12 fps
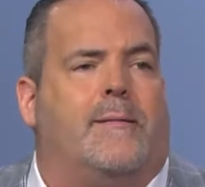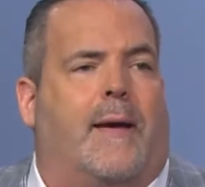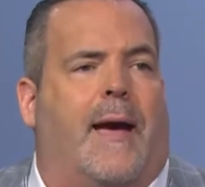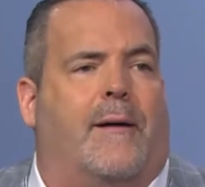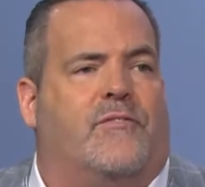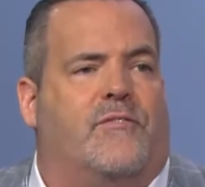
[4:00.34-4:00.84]
to
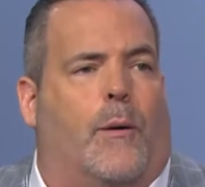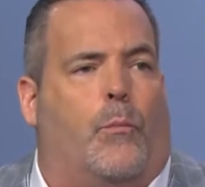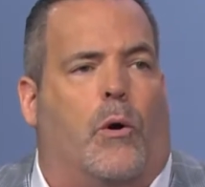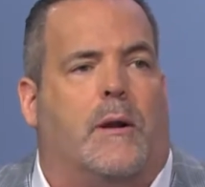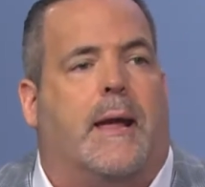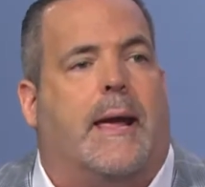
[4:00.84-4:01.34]
have
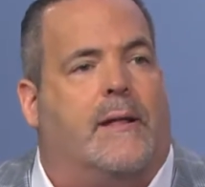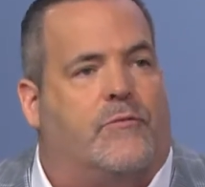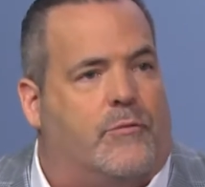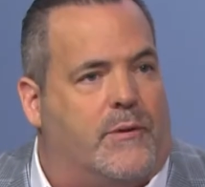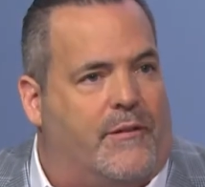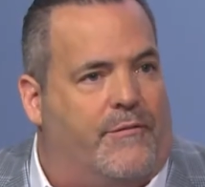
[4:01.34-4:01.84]
someone
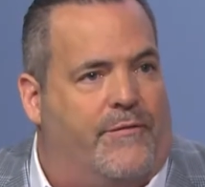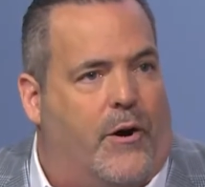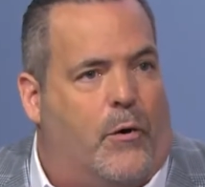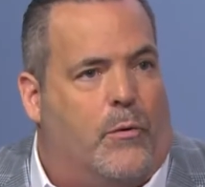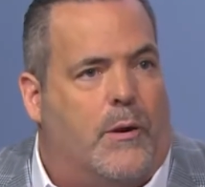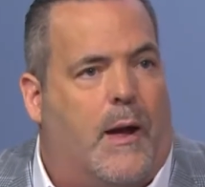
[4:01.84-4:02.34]
answering the
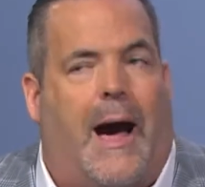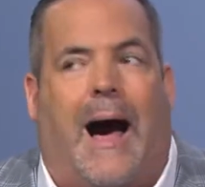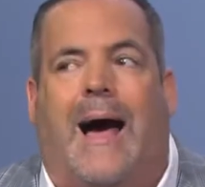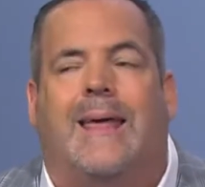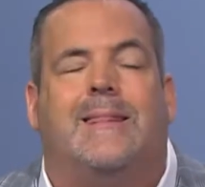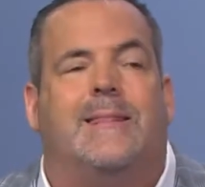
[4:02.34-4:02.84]
phone. Yeah.
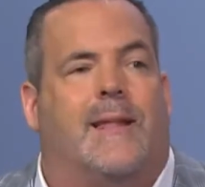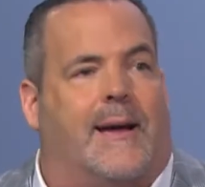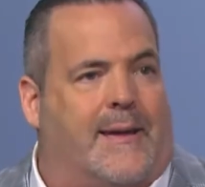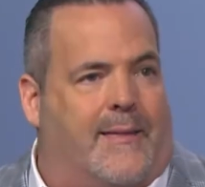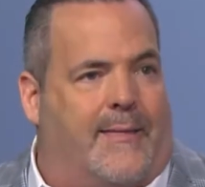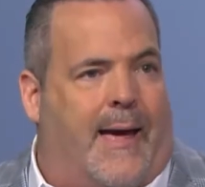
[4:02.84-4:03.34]
I
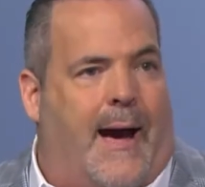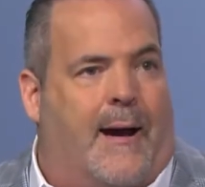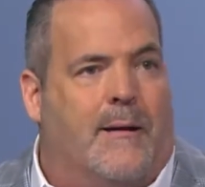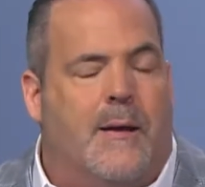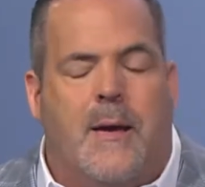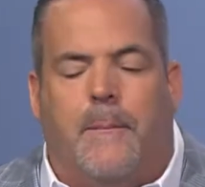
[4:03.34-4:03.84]
like that
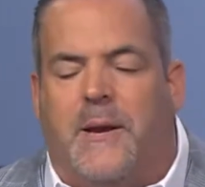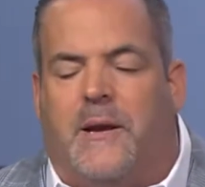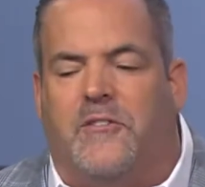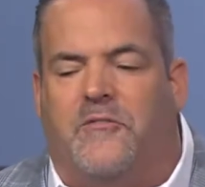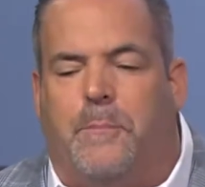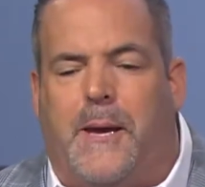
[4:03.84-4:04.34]
mm-hmm.
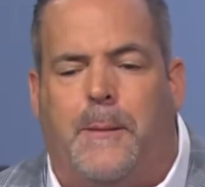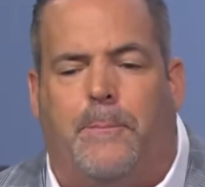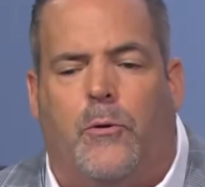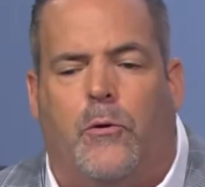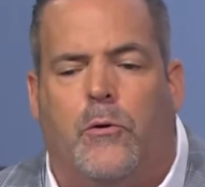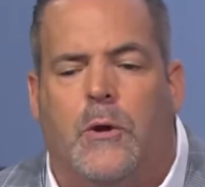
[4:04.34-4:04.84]
because
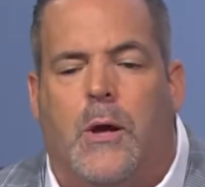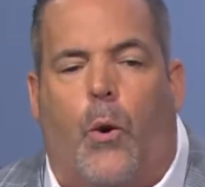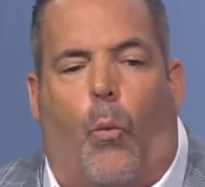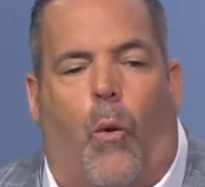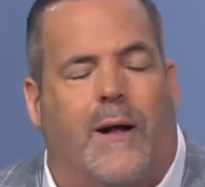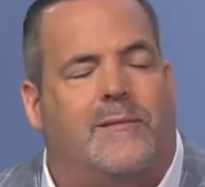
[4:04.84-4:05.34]
people
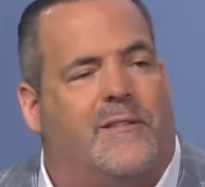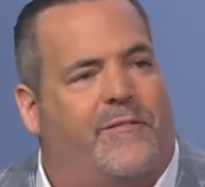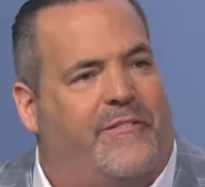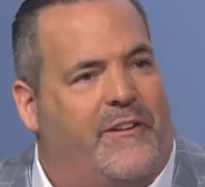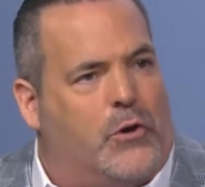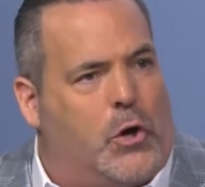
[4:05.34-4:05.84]
want to
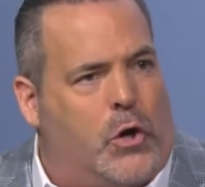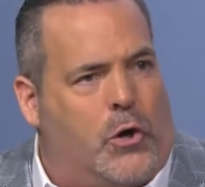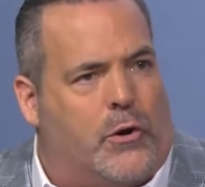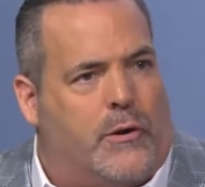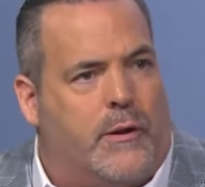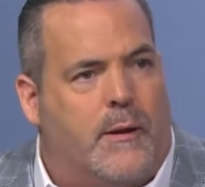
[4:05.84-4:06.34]
feel
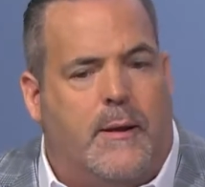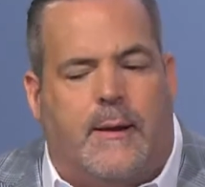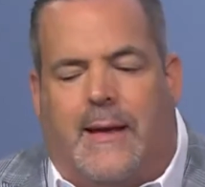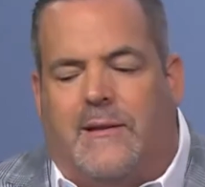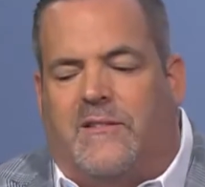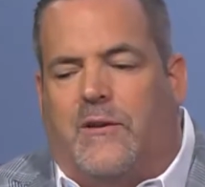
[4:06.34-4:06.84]
heard.
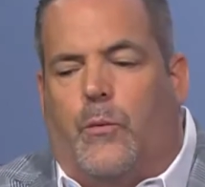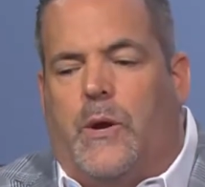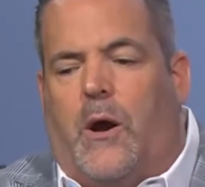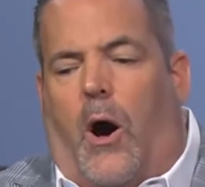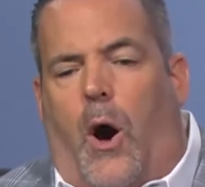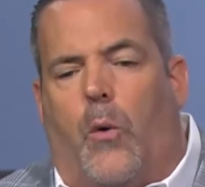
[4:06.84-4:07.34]
Mm-hmm. And so
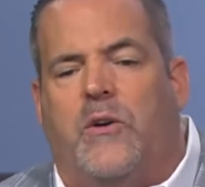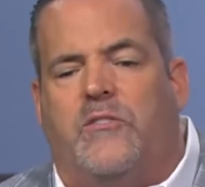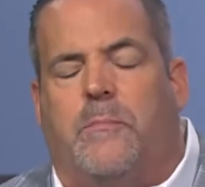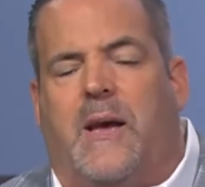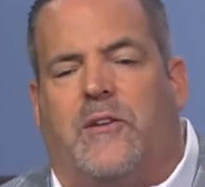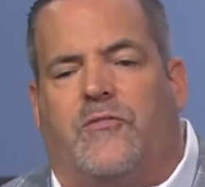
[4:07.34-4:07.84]
we always
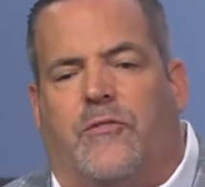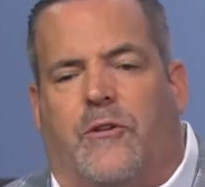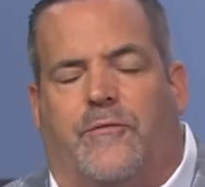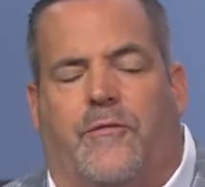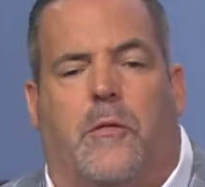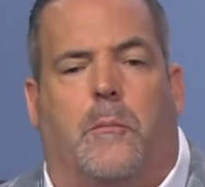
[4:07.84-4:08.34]
make
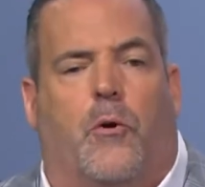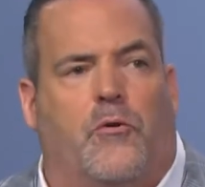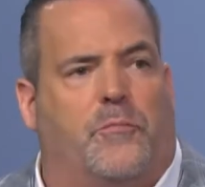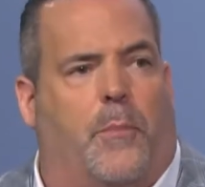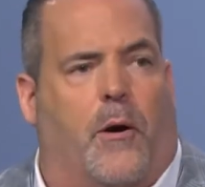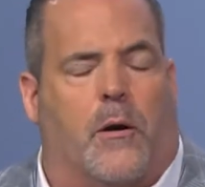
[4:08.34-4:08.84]
sure, for the
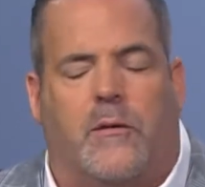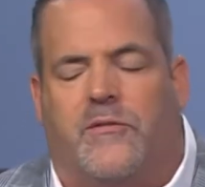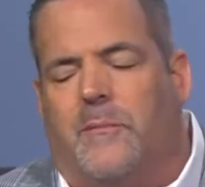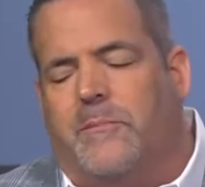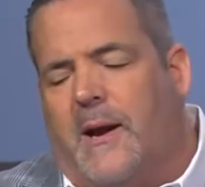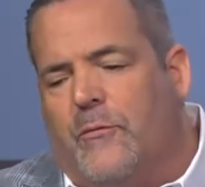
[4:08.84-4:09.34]
most part,
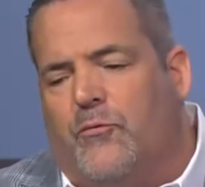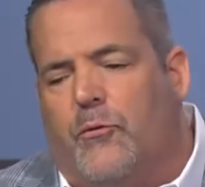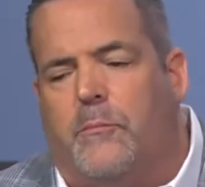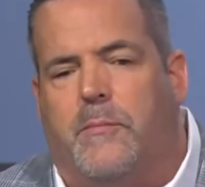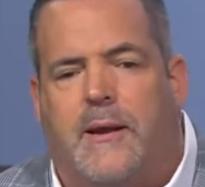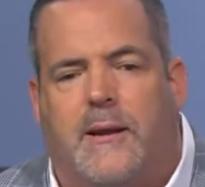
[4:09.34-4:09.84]
sometimes we're
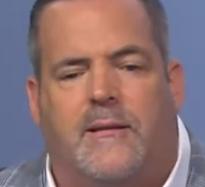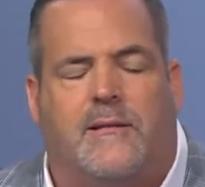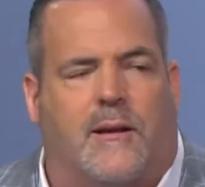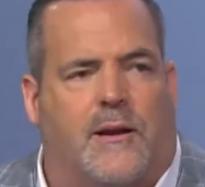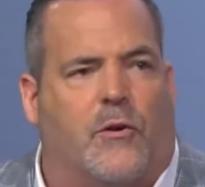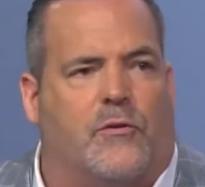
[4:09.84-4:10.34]
in meetings
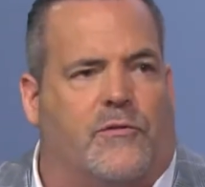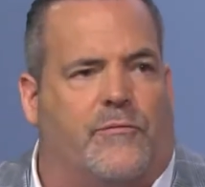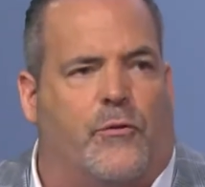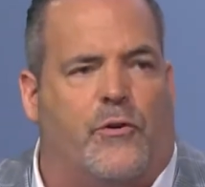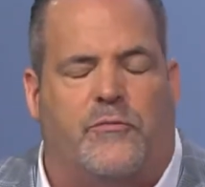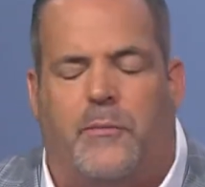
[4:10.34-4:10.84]
and it goes to
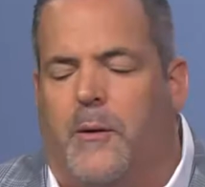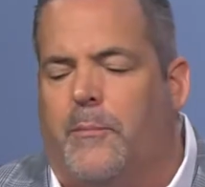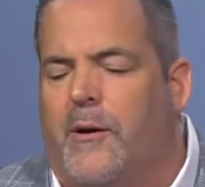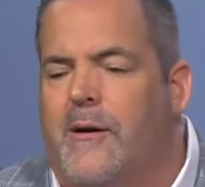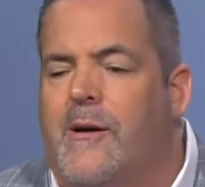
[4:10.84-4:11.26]
voicemail, but